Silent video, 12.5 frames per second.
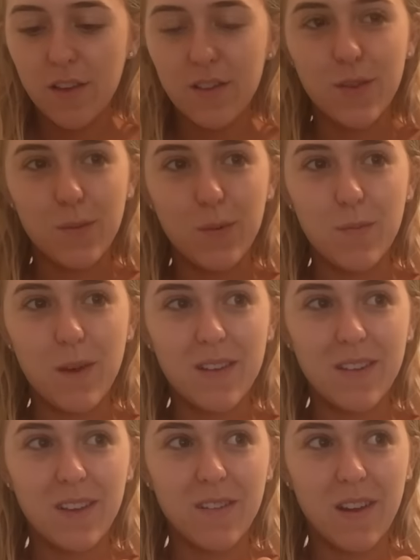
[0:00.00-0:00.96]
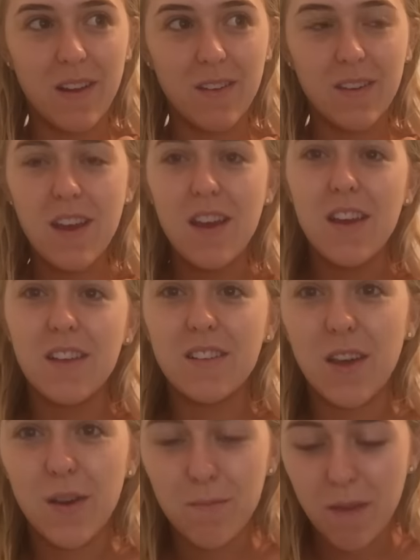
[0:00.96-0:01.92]
someone messing around.
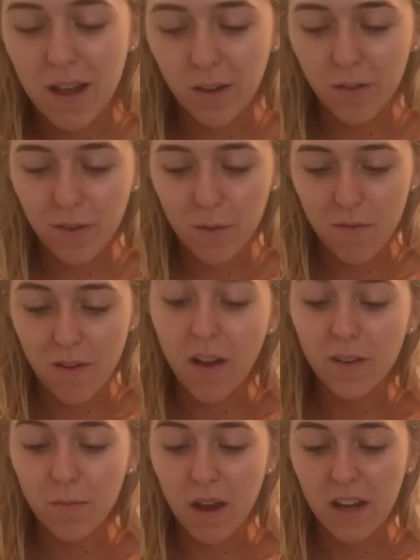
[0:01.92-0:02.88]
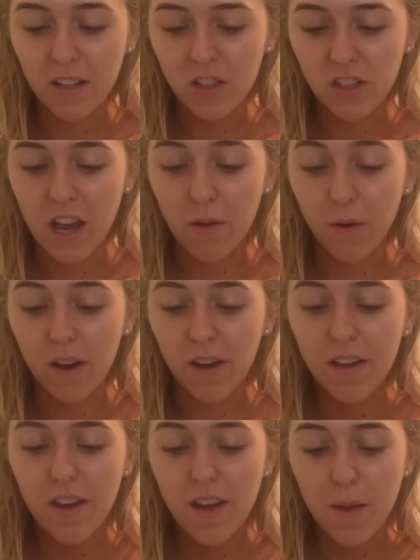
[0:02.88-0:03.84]
So Matt loves coming round to my shower
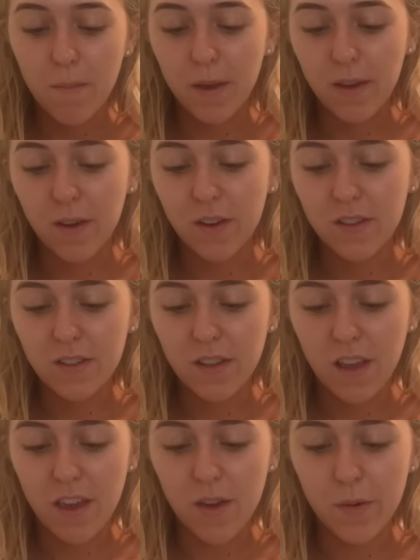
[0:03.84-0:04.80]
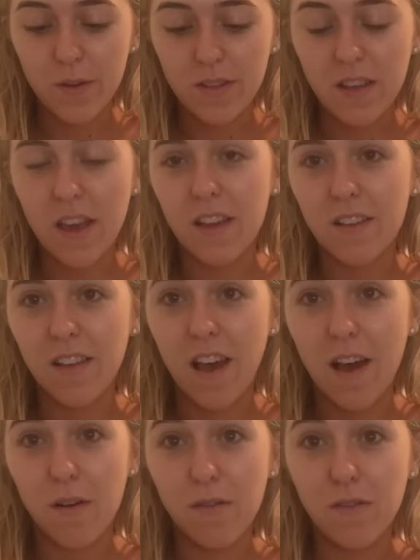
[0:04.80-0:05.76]
because he always says
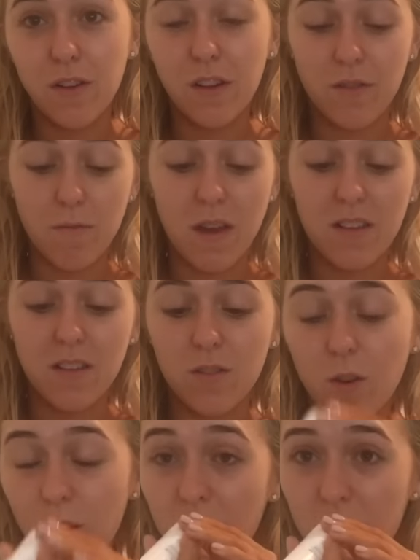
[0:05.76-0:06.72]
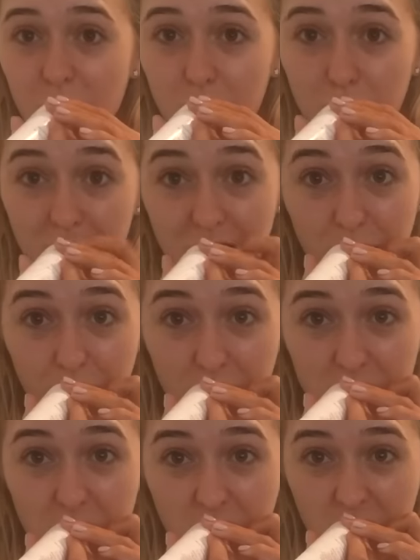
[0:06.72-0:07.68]
how full of amazing toiletries my shower
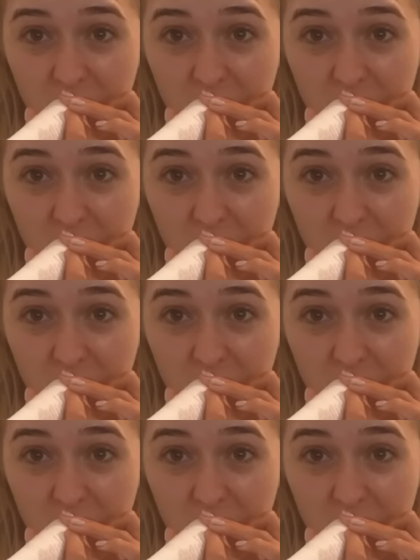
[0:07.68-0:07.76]
is.